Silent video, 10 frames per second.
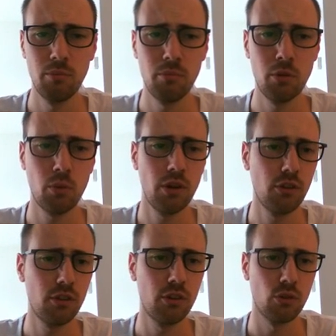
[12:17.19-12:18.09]
but white
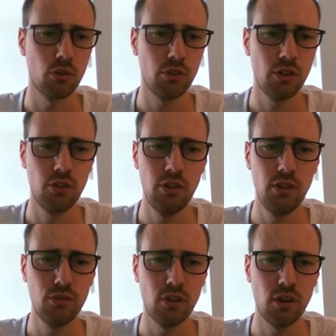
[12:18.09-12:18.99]
just ignores. He goes
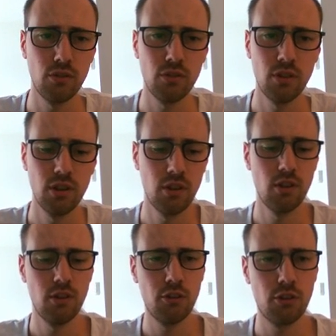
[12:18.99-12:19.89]
d5,
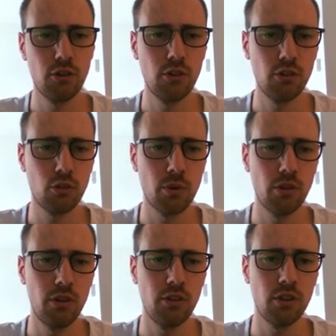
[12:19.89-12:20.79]
securing the square on
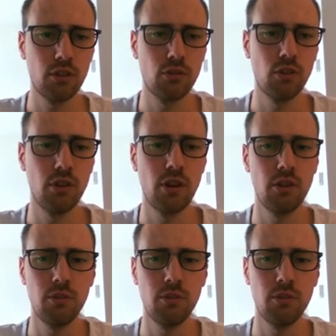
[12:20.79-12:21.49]
e6 for the knight.